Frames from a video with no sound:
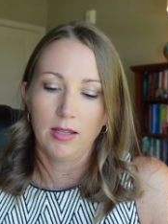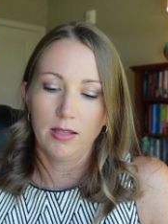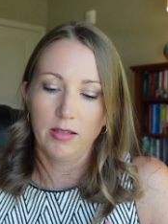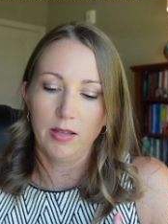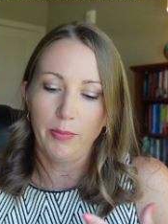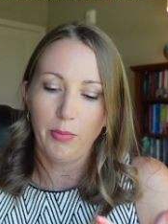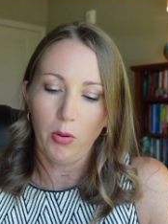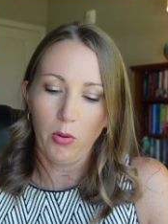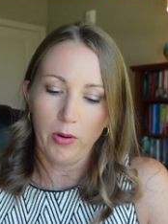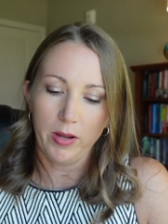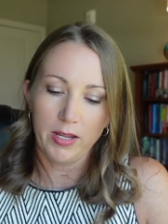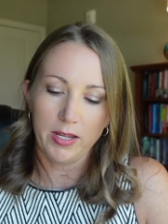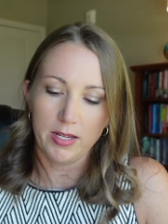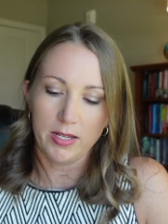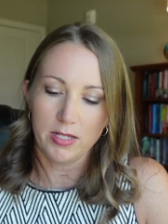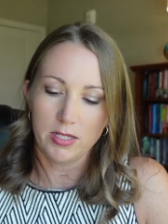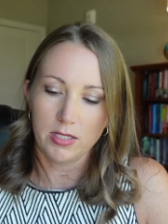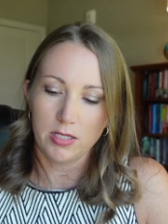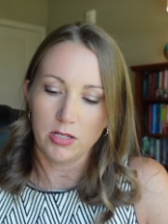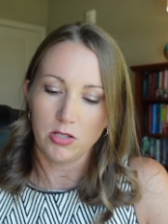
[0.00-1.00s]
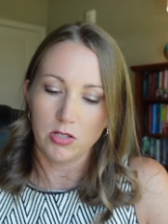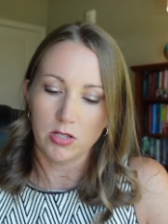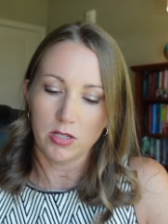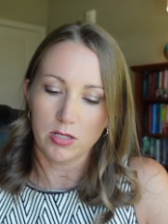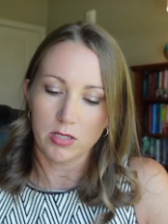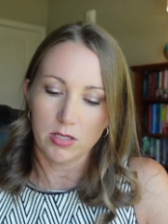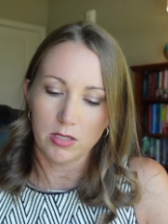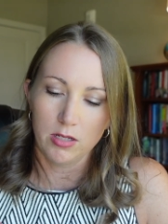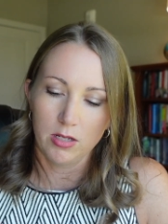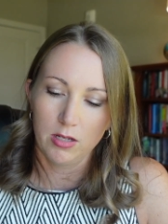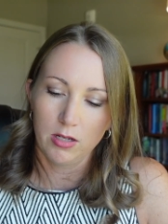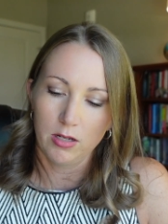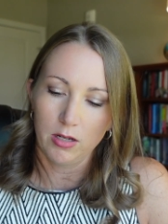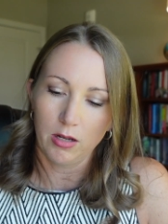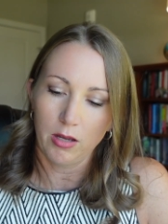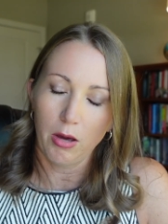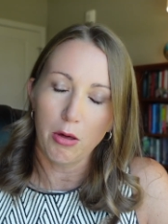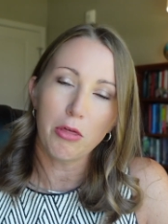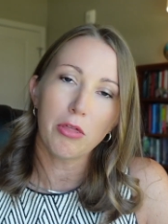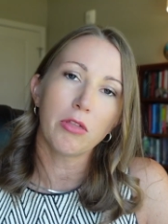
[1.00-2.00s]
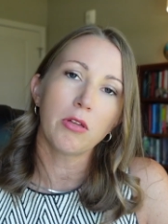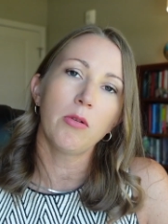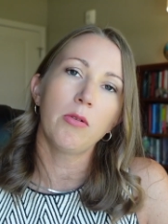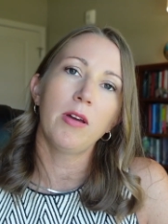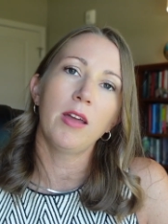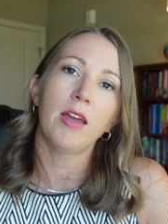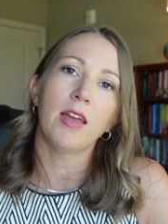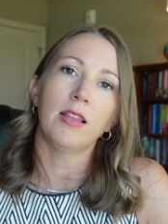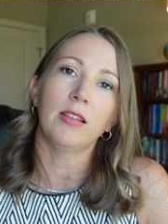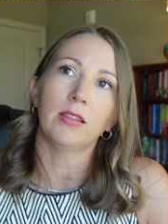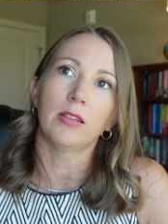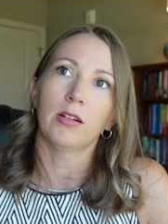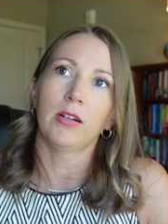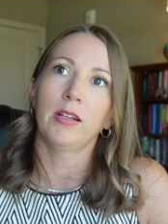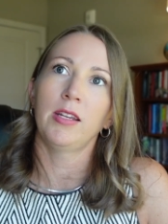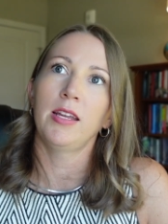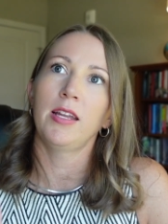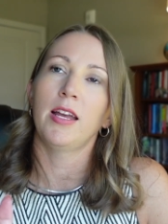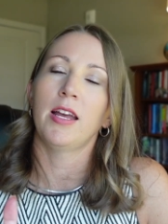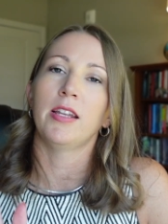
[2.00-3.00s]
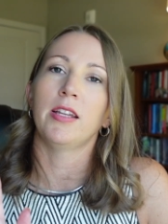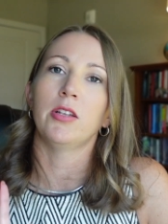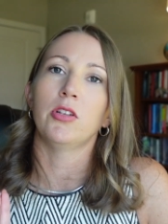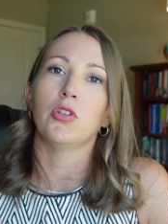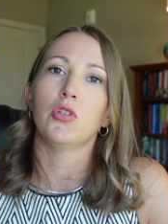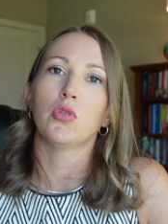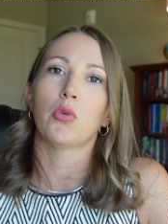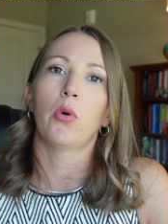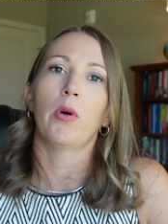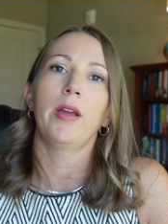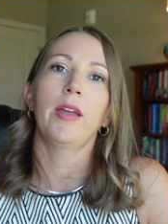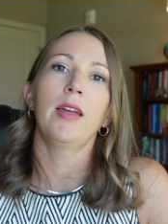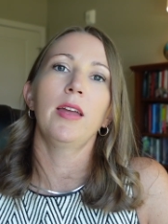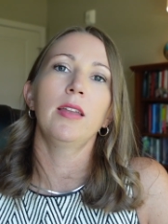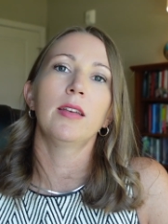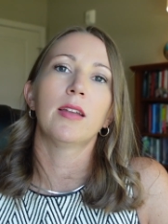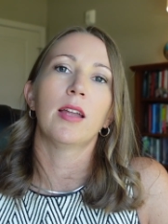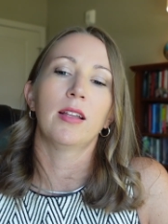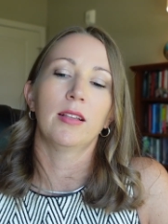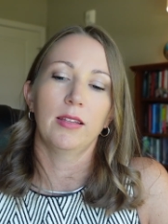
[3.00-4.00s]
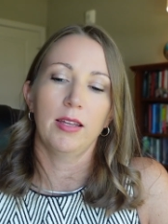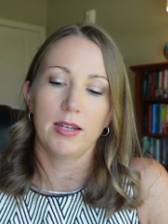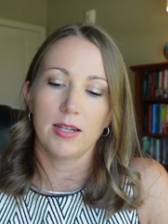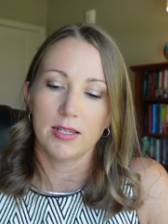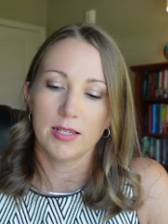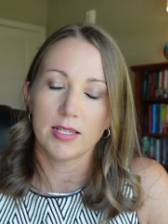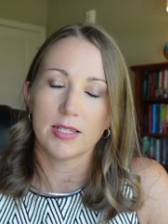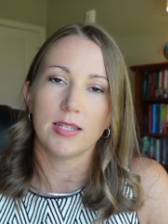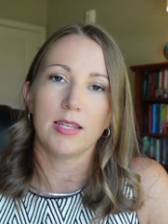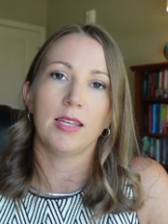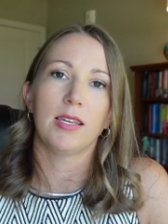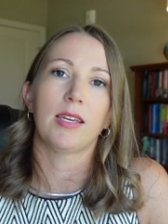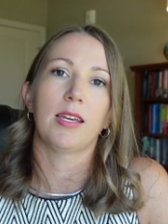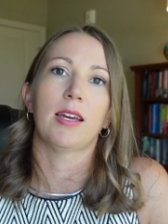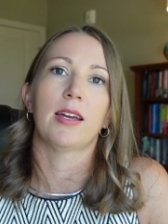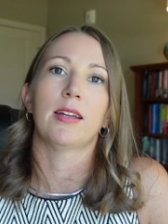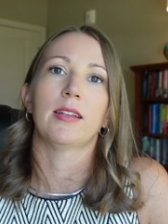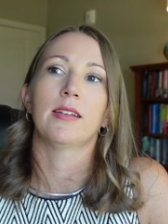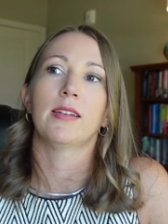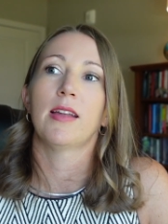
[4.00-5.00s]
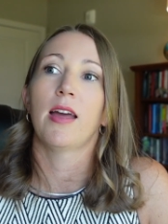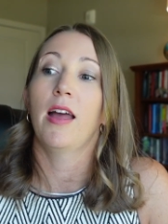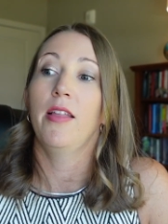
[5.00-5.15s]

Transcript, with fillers: the point is to just go through it and learn it and enjoy it and let it sink in.